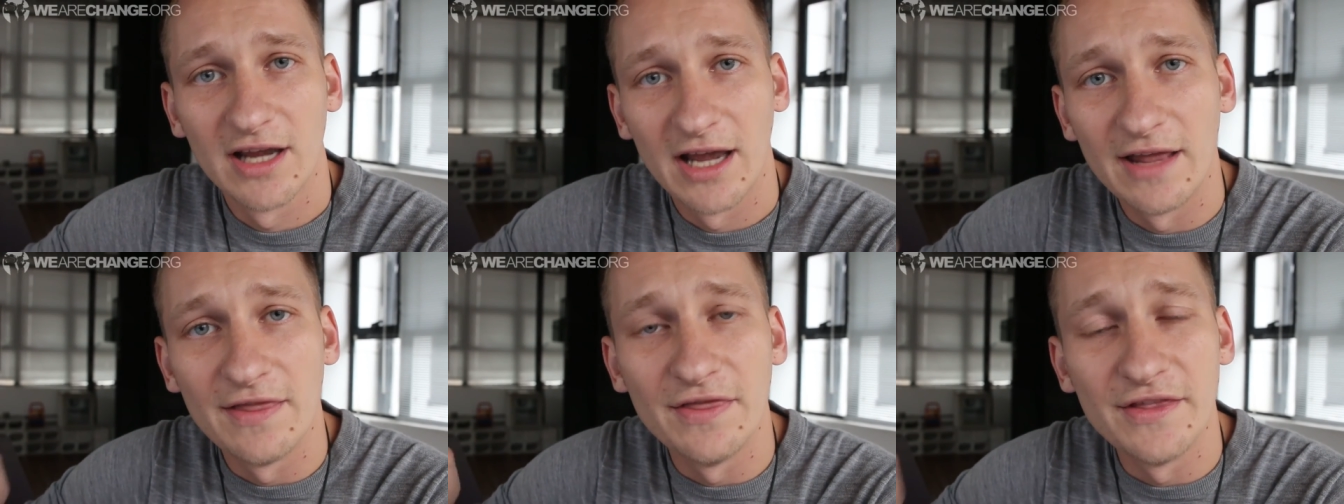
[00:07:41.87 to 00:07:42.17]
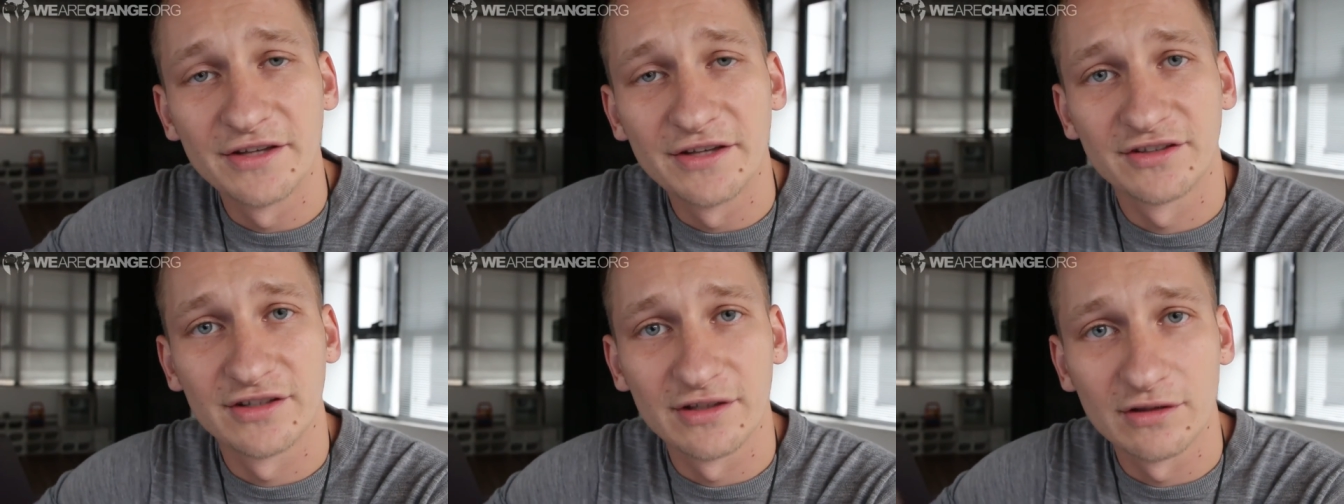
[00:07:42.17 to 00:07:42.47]

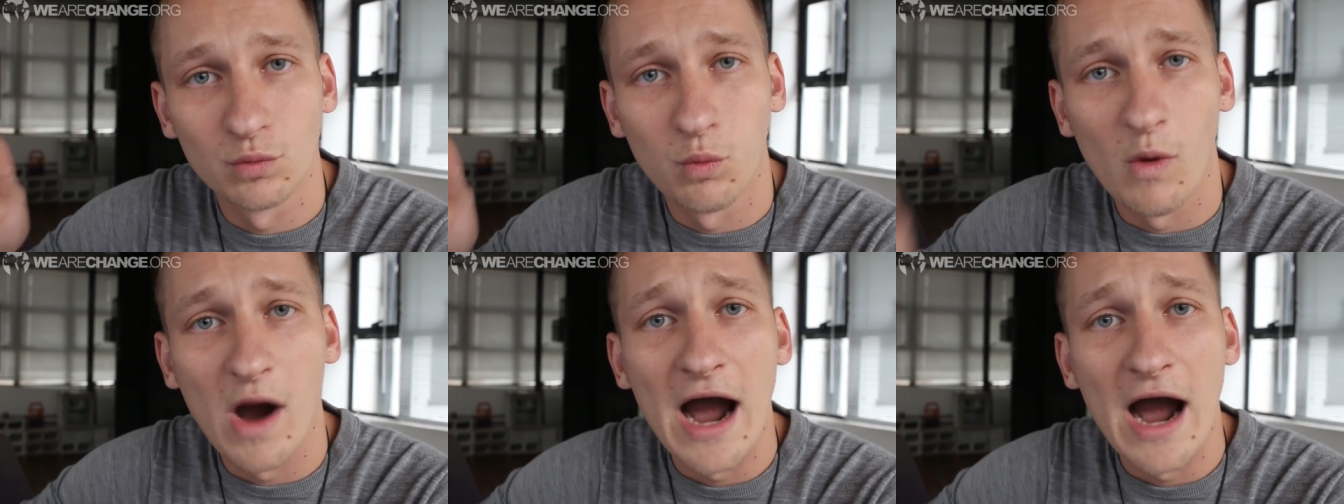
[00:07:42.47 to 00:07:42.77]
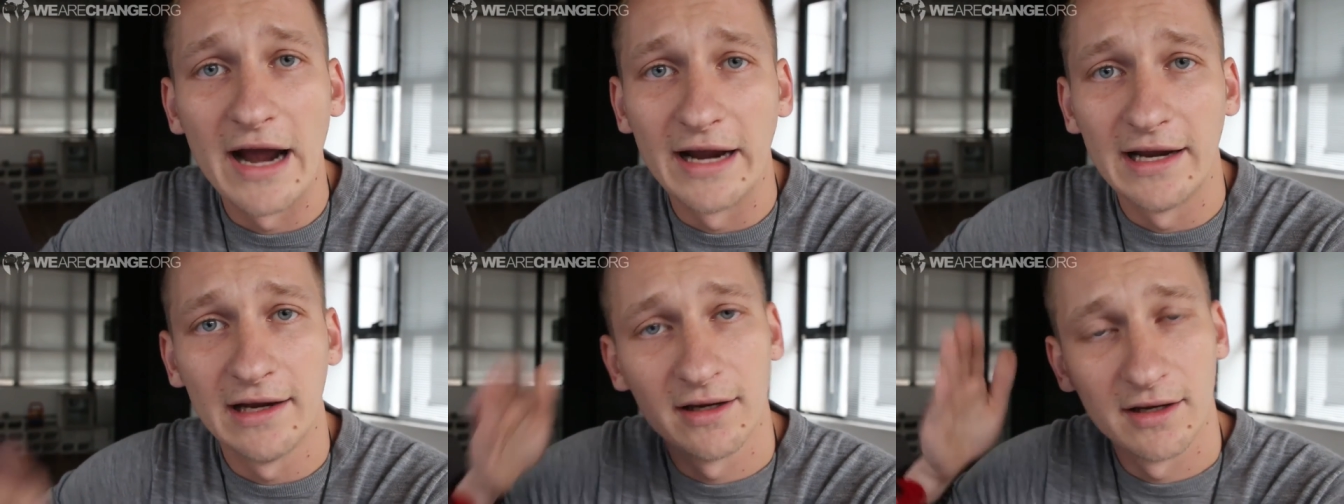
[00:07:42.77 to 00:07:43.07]
and this is
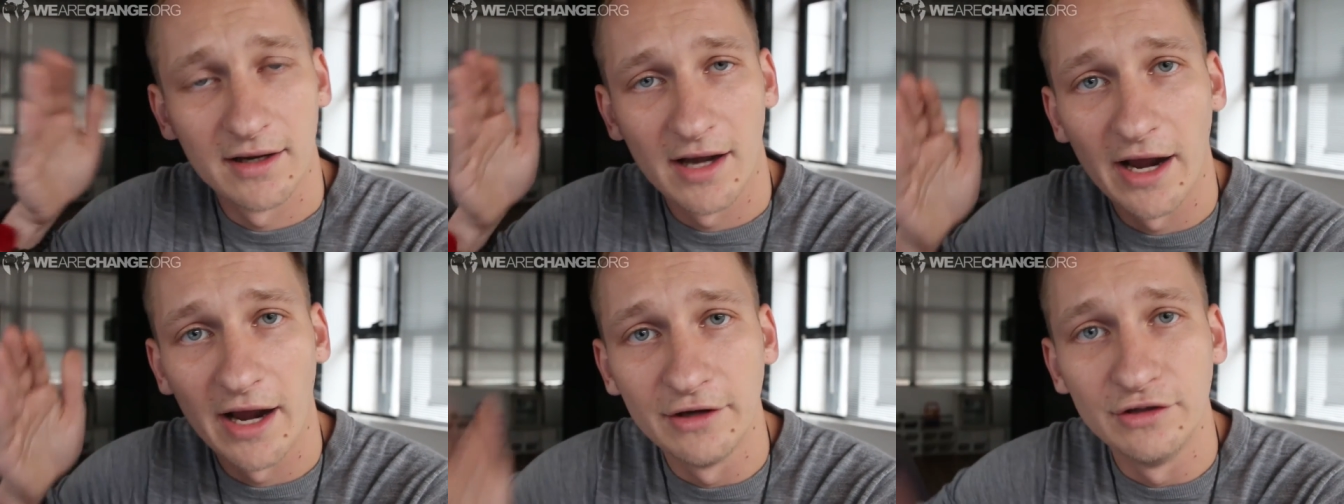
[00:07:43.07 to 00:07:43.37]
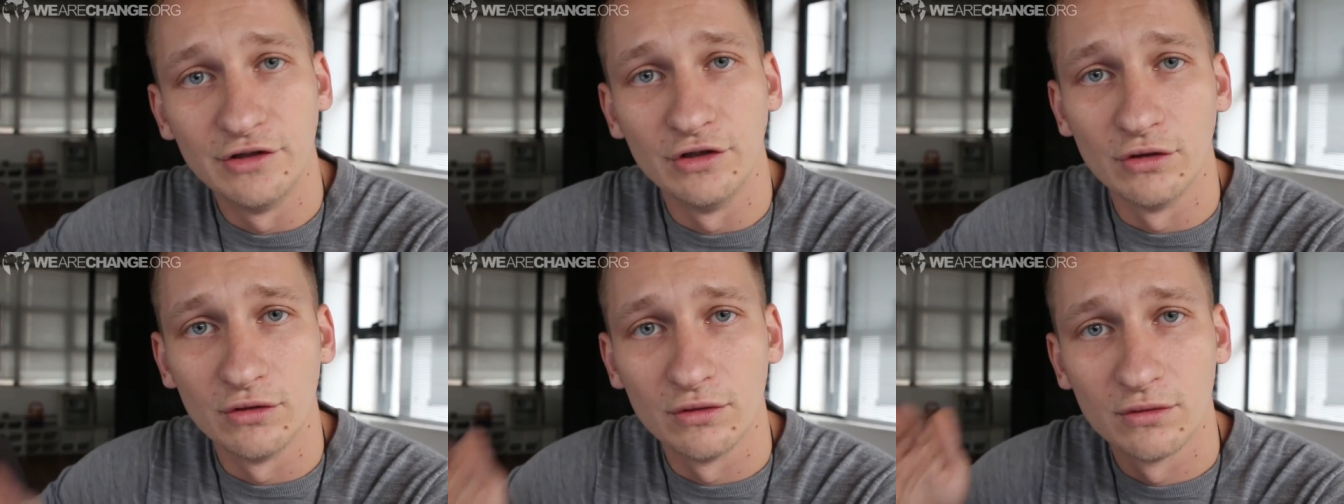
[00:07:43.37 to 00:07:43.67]
why I
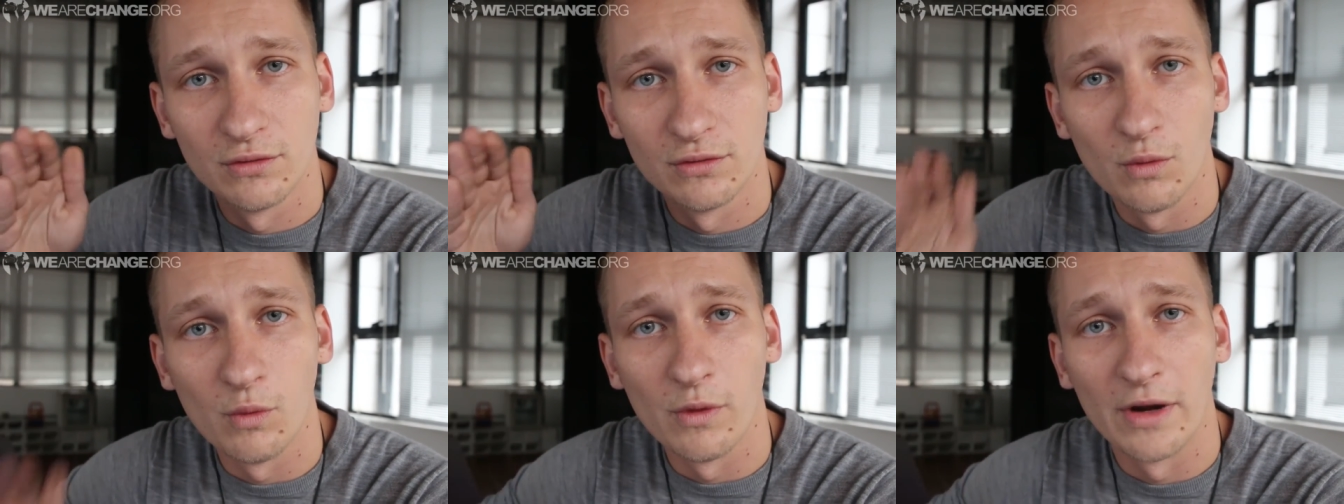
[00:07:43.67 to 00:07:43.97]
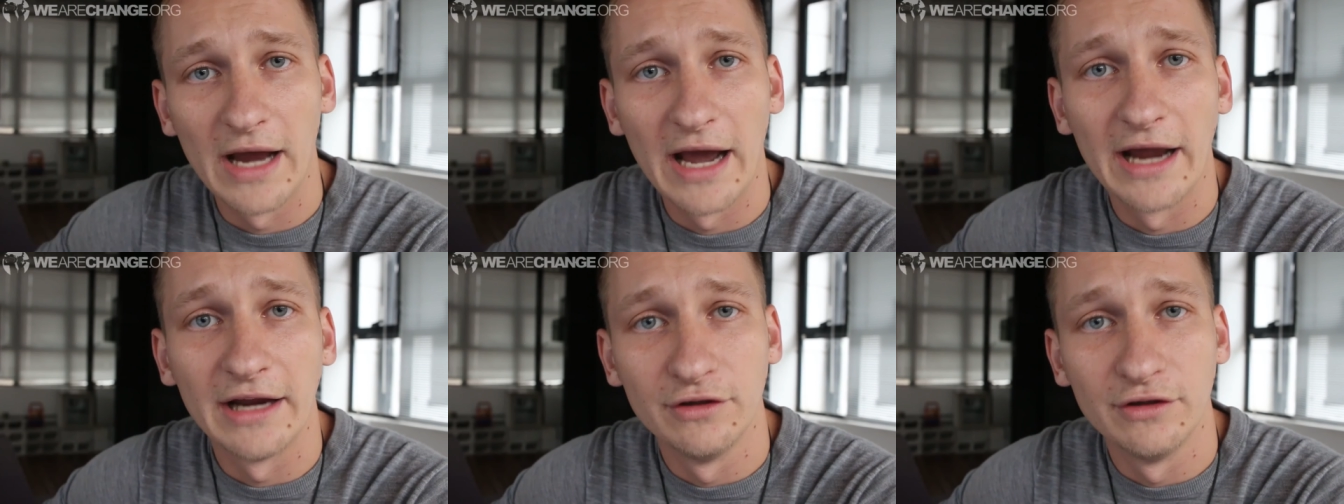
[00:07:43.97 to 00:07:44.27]
do
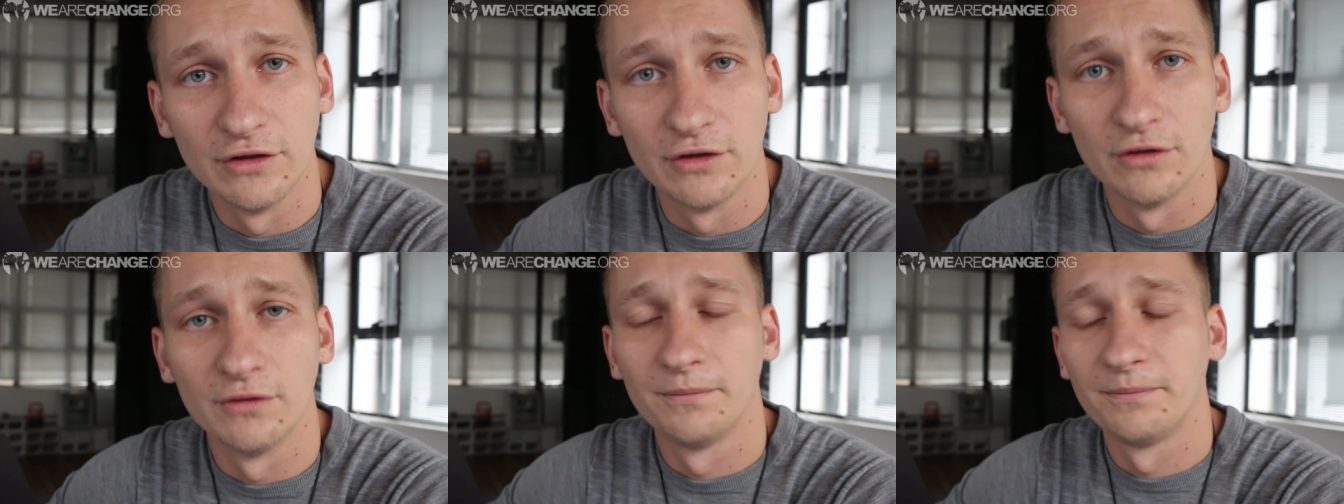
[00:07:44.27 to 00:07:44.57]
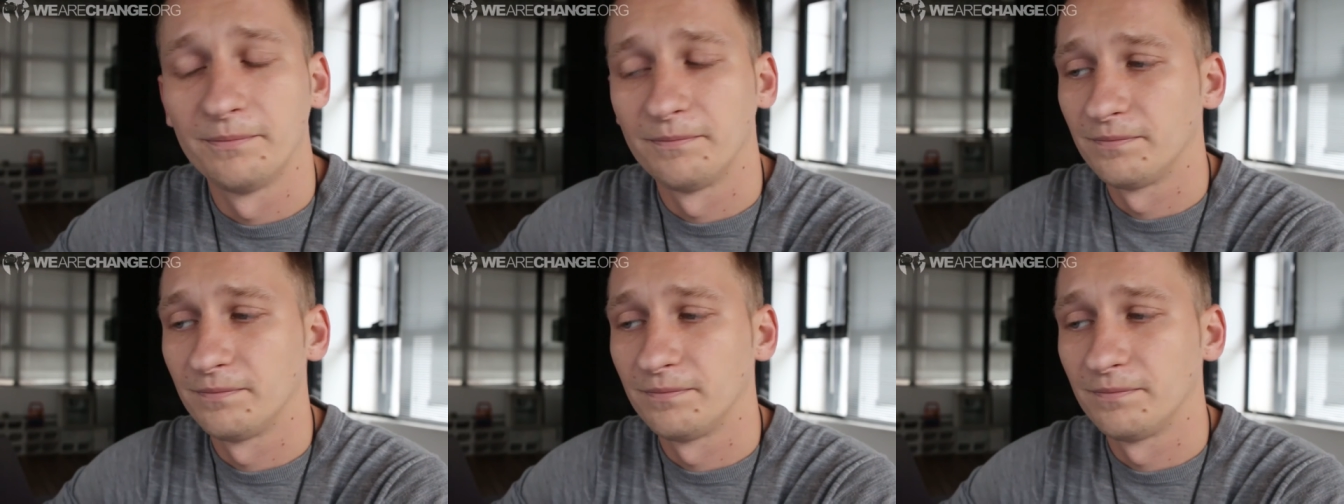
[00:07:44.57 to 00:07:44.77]
what I do.